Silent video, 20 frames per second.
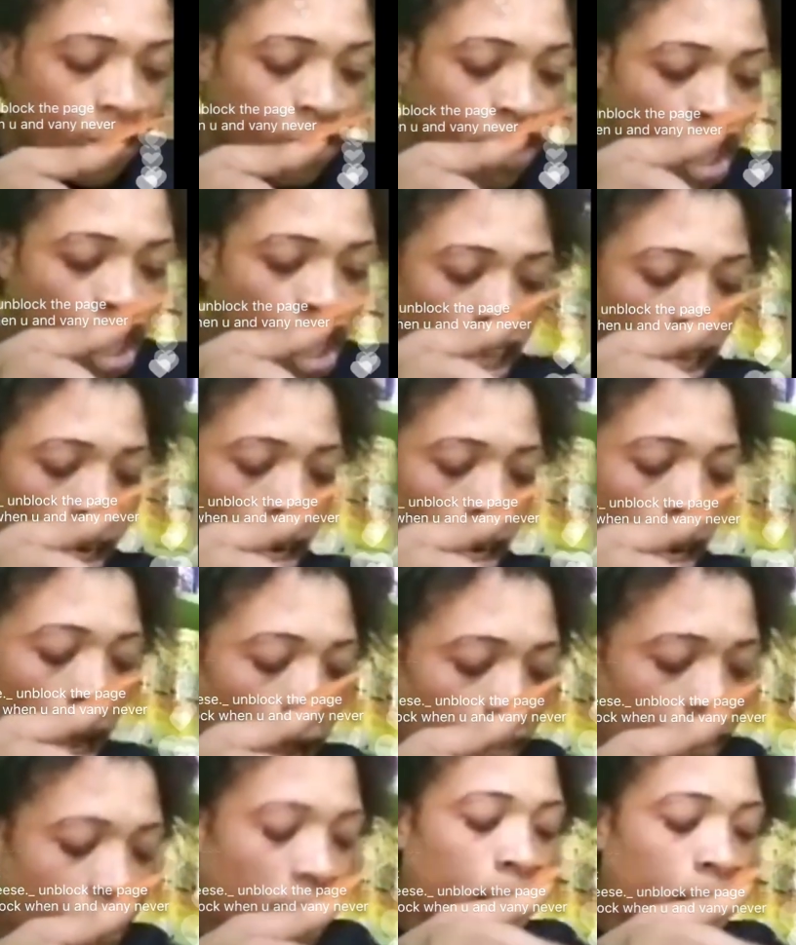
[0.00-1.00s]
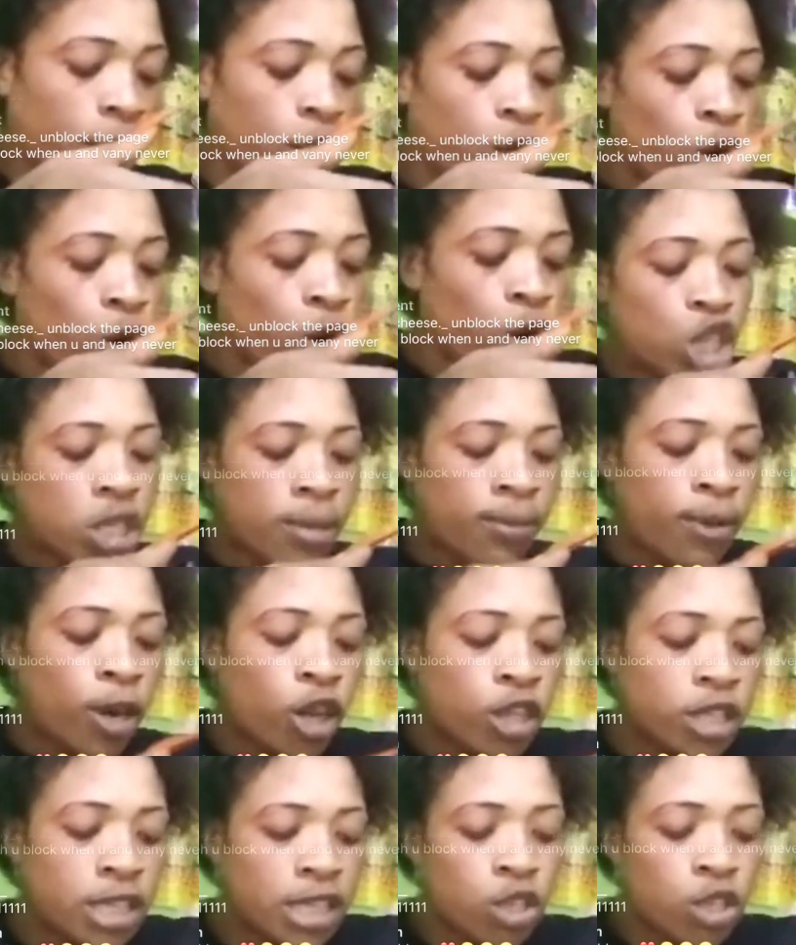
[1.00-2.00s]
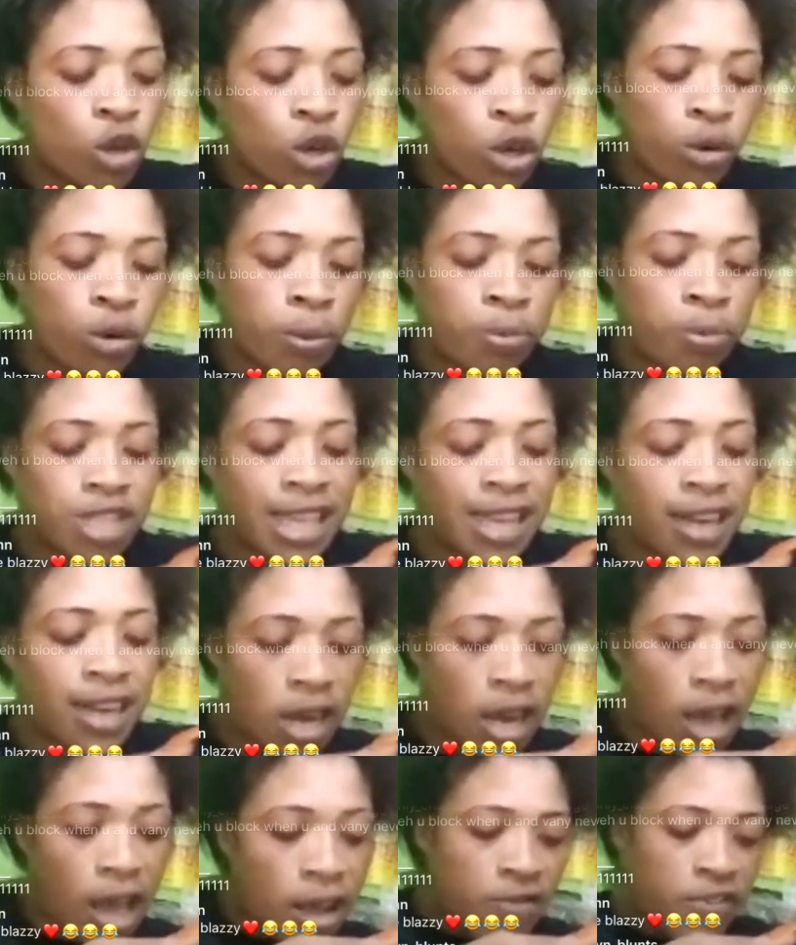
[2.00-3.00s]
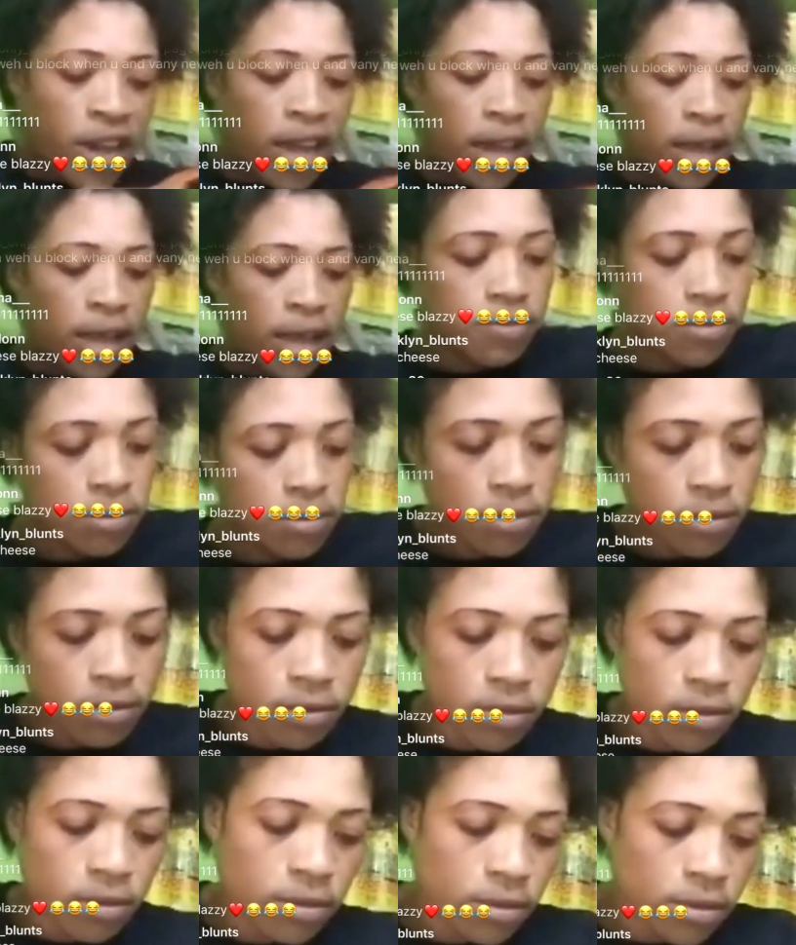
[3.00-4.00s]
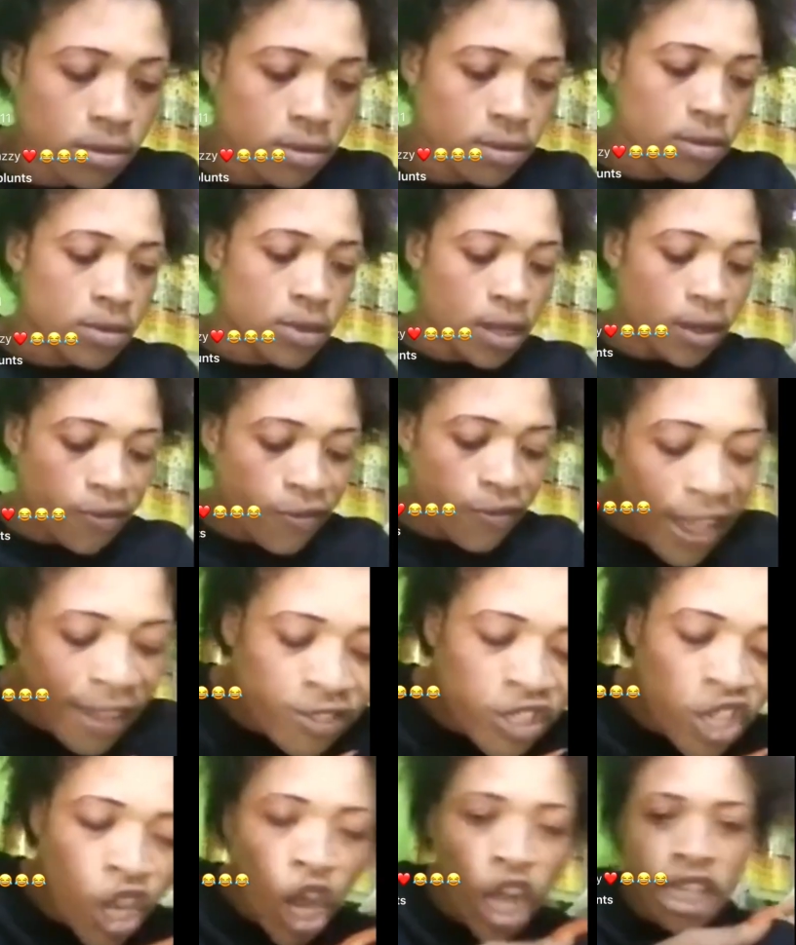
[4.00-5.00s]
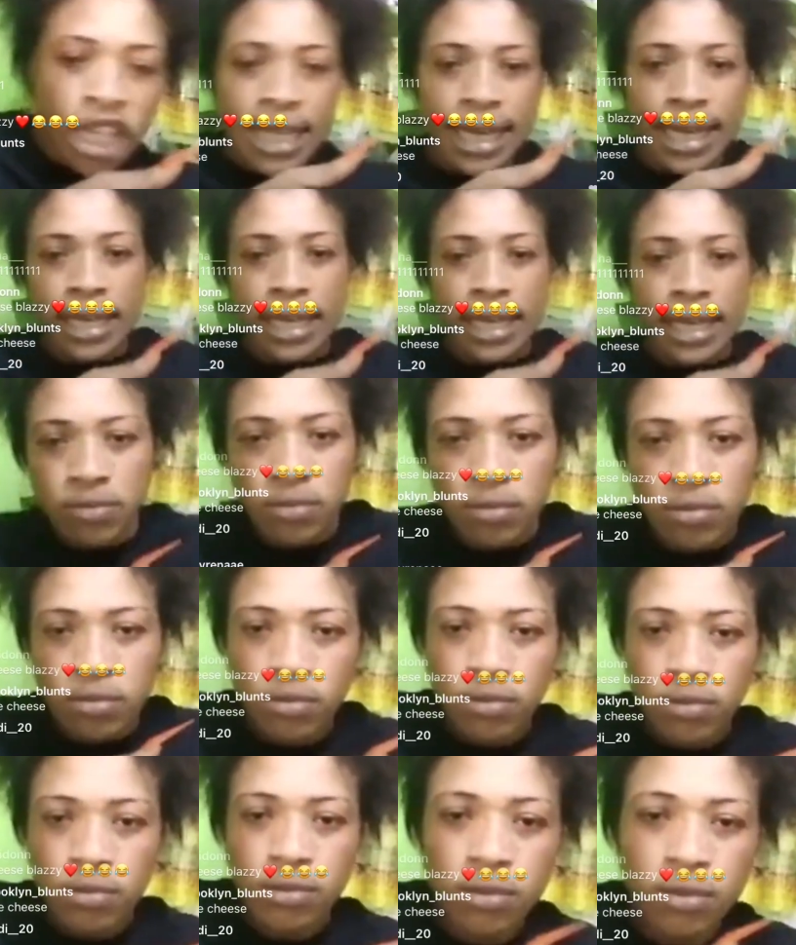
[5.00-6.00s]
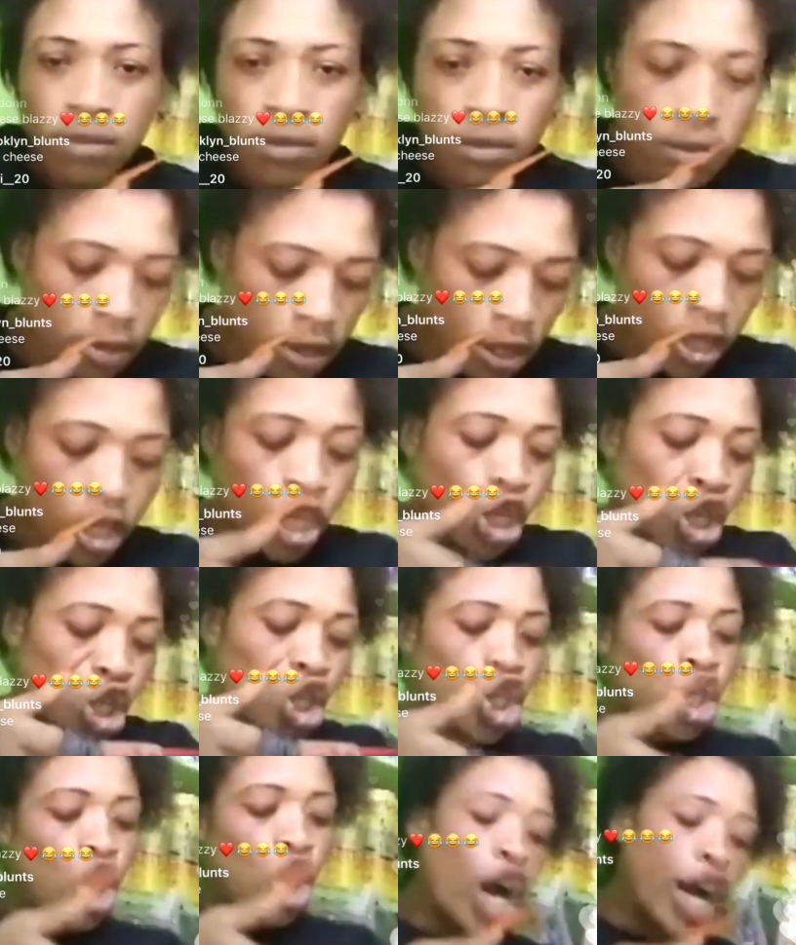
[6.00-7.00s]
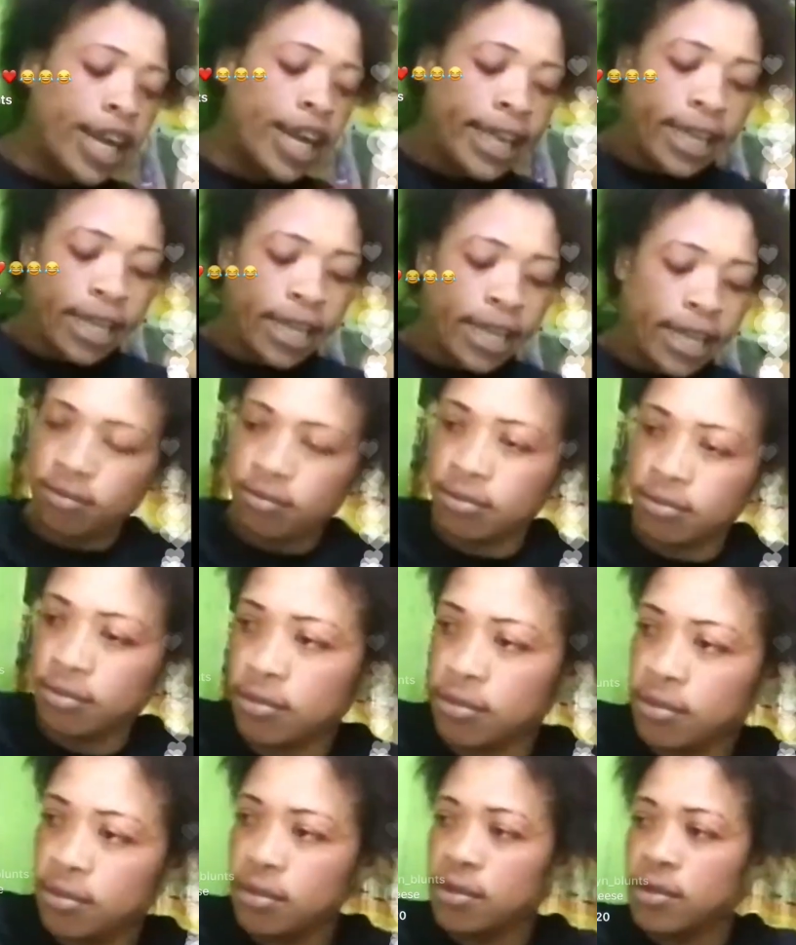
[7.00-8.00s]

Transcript: the behalf of Chatham Law, you know, Cheese Blood is going to represent Lava, Vibes Cartel, Shorty,